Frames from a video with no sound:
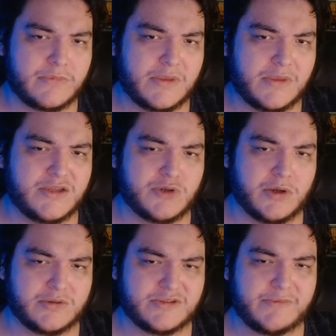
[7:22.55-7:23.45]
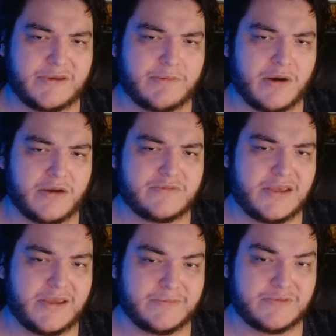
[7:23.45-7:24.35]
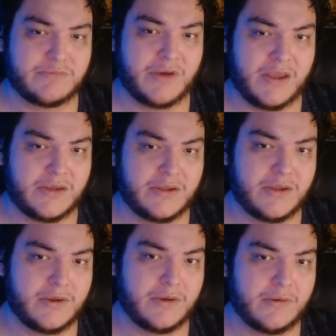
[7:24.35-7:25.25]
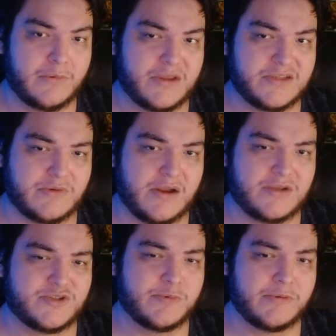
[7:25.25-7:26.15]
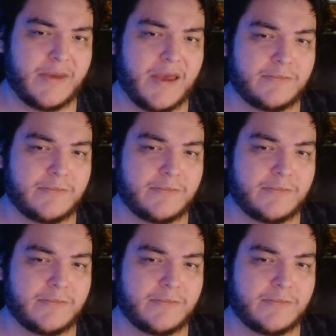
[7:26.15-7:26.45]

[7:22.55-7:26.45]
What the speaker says: He struggles to be a part of teams, but when he's around Superman,